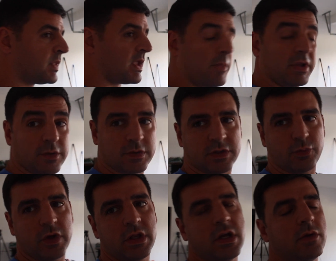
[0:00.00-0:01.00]
But there were some
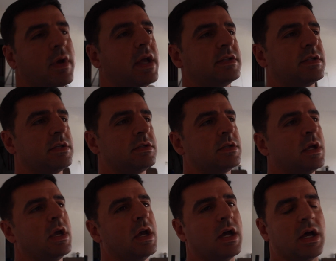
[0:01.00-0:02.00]
really good races.
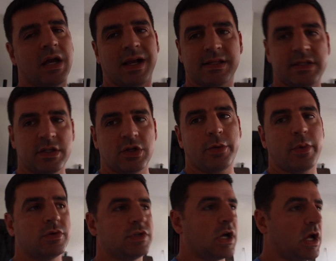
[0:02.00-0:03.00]
I got to see
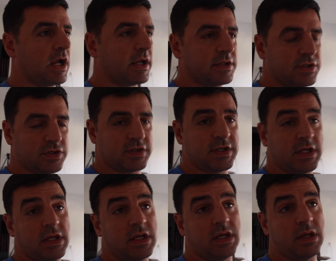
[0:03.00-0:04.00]
Turbo John, got to
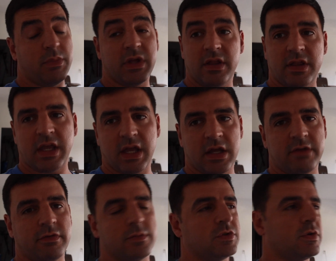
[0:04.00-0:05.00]
see Billy the Kid
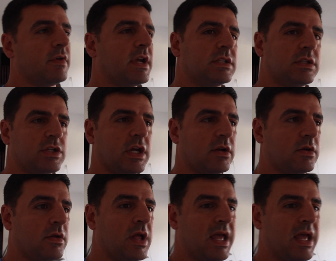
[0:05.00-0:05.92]
from Street Racing Channel.